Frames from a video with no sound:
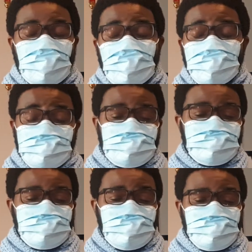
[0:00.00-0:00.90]
I am
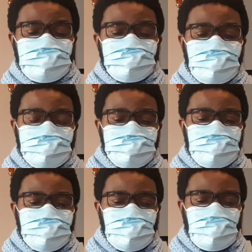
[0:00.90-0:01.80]
still very much blessed
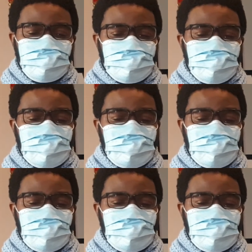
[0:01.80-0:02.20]
with good health,